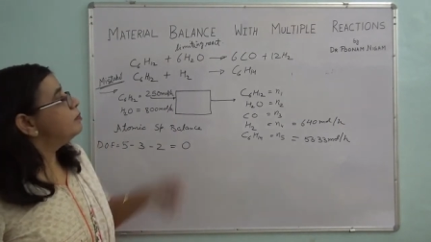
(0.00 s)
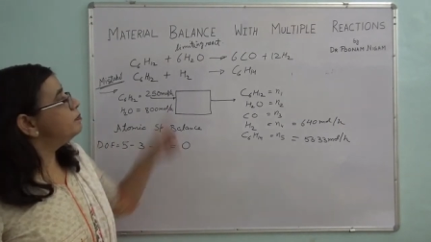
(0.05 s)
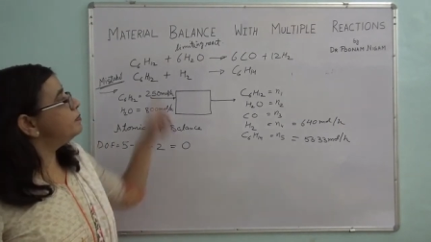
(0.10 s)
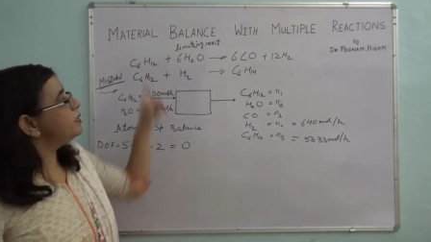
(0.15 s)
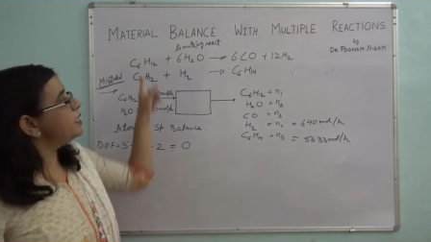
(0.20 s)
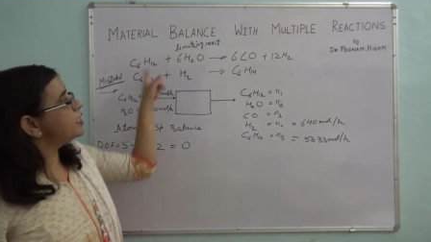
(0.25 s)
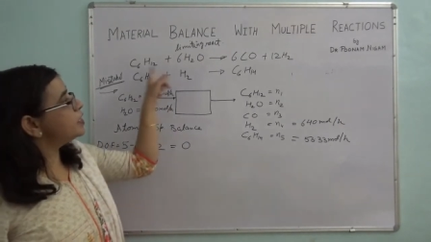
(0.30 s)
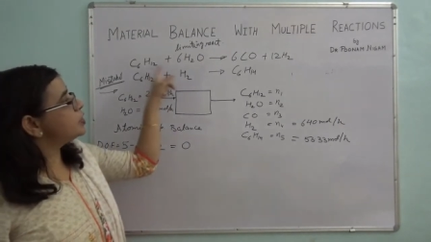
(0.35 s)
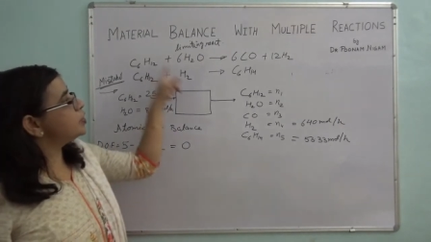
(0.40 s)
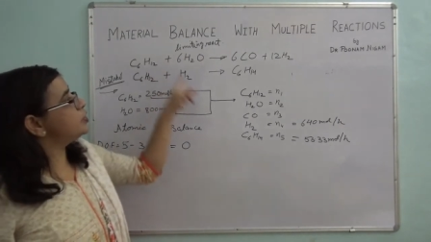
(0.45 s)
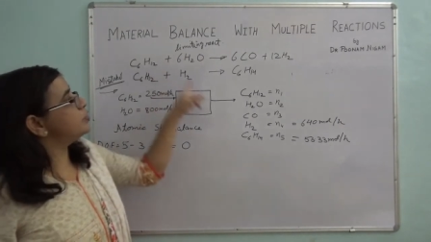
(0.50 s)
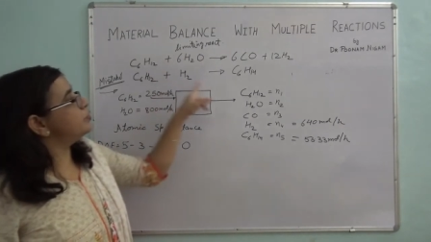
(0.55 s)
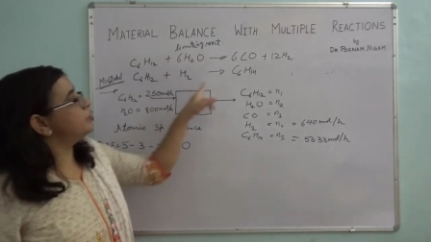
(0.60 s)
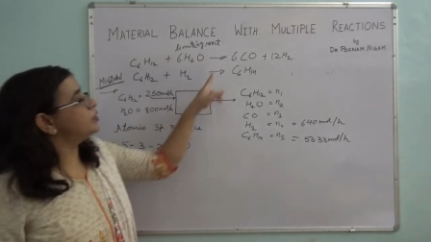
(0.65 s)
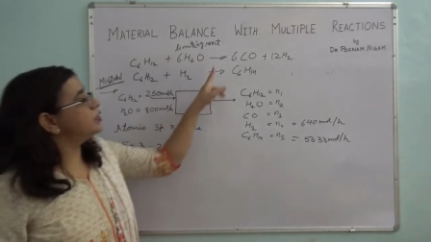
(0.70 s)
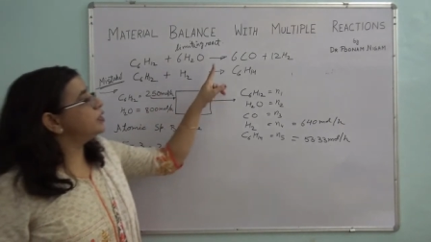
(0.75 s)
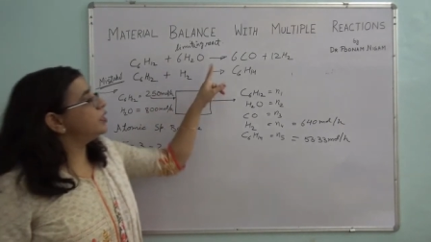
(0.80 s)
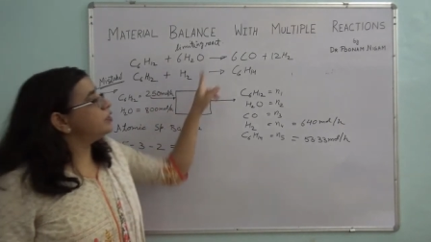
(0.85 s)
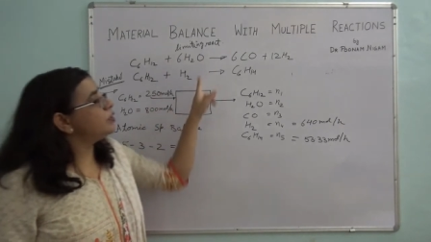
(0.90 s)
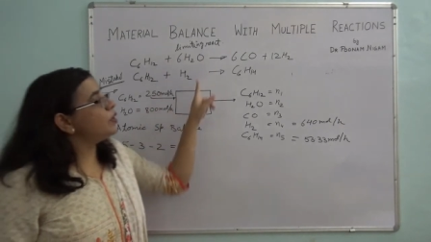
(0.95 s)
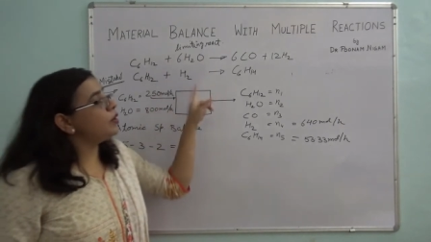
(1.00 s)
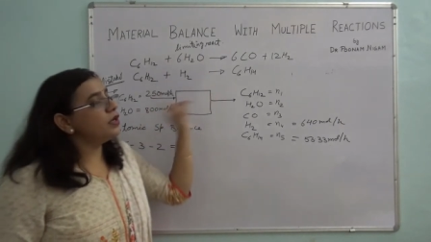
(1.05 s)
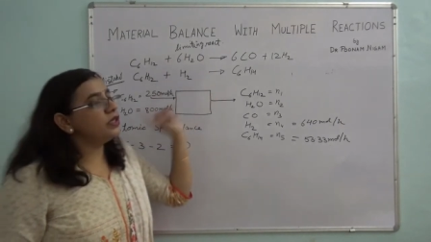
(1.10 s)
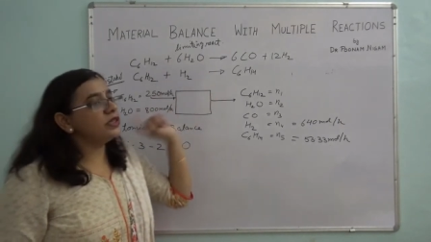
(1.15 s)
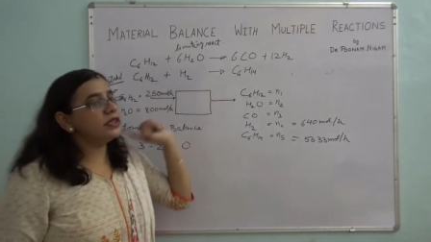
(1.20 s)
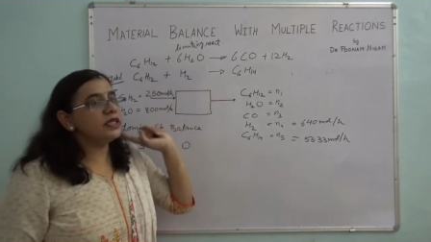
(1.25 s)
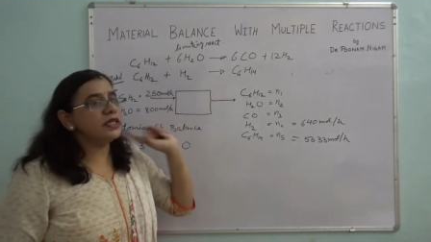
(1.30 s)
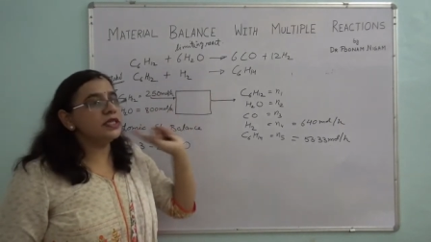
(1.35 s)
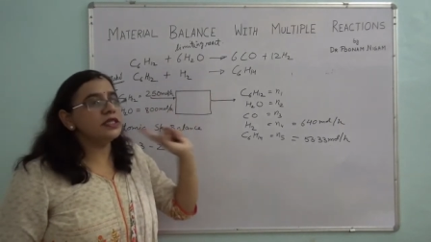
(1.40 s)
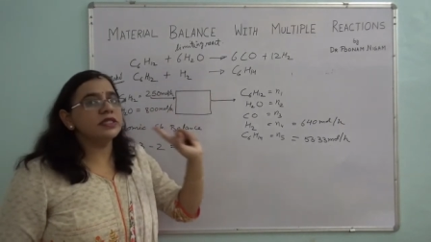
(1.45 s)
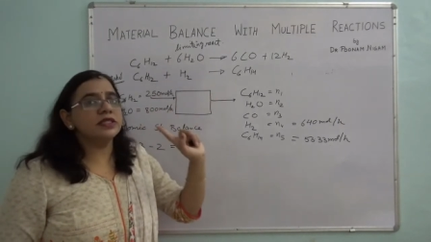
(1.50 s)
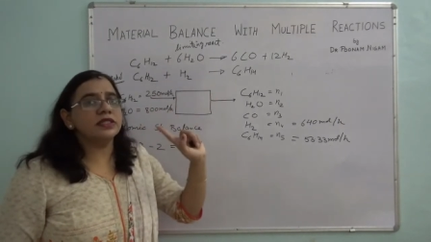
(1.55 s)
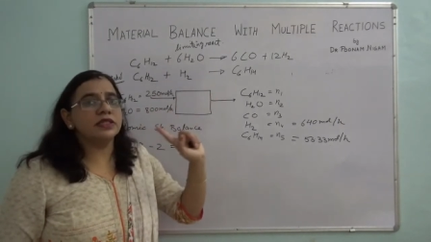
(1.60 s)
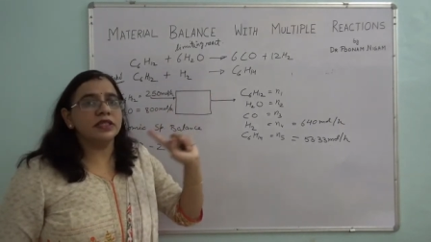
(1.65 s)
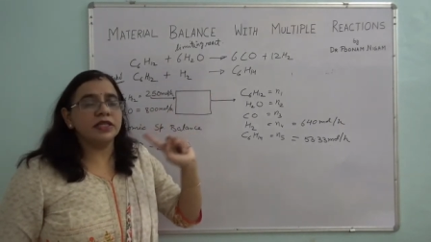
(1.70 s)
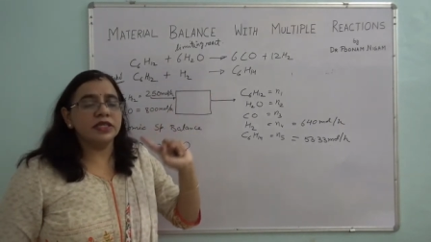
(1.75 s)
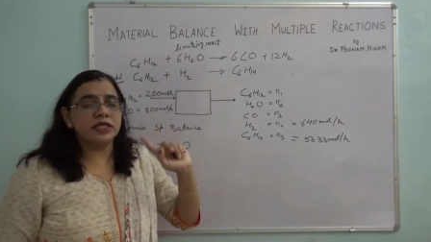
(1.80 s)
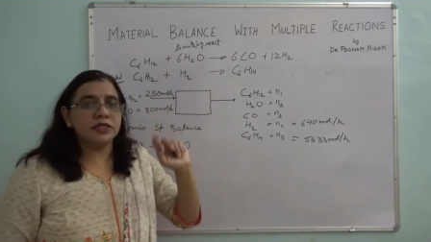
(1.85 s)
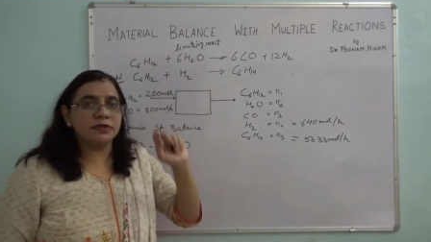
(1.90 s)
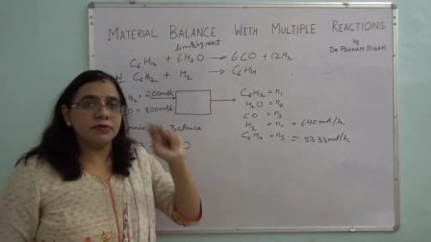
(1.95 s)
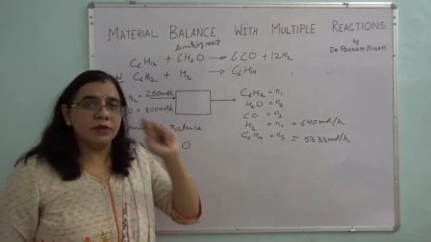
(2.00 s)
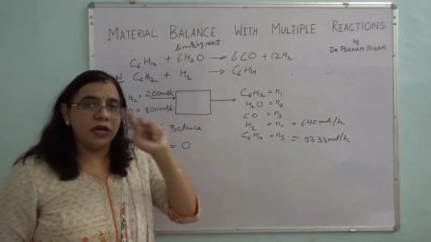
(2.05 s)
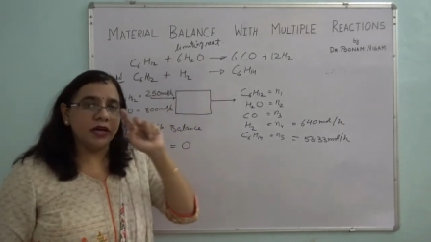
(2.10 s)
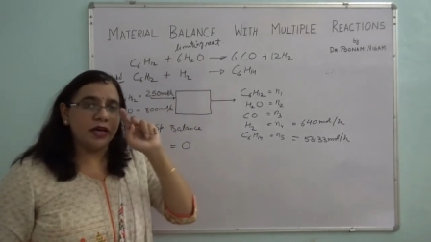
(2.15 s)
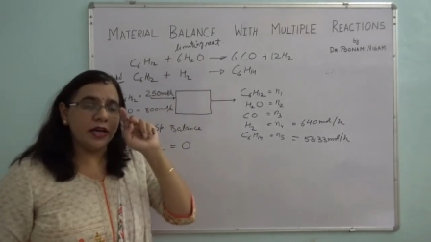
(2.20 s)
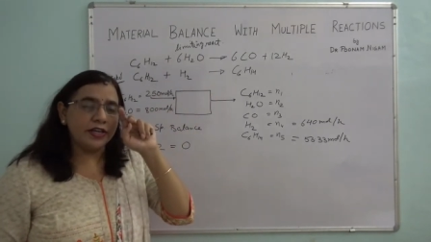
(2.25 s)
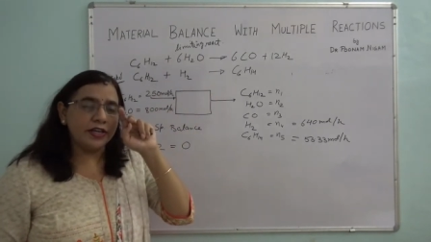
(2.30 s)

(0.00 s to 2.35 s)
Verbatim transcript: Make sure that all these three uh,